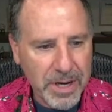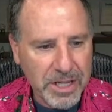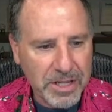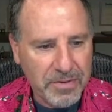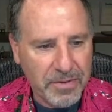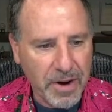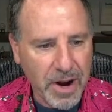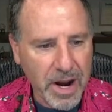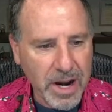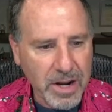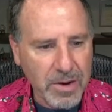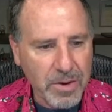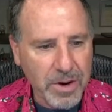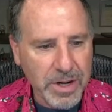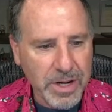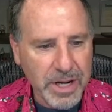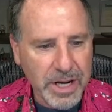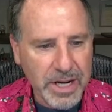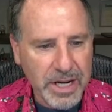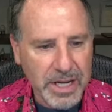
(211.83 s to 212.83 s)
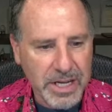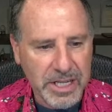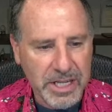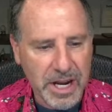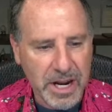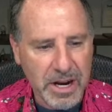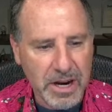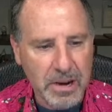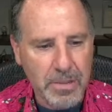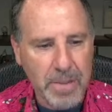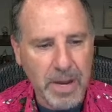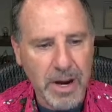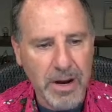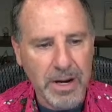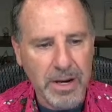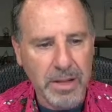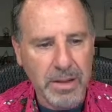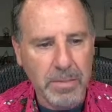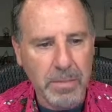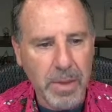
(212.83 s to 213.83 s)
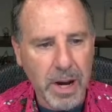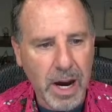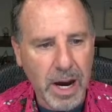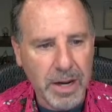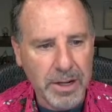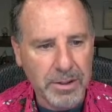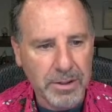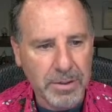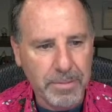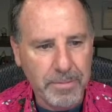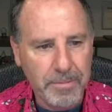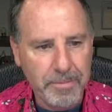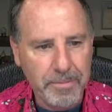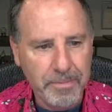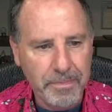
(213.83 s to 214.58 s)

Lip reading: for anyone to get excited about in the model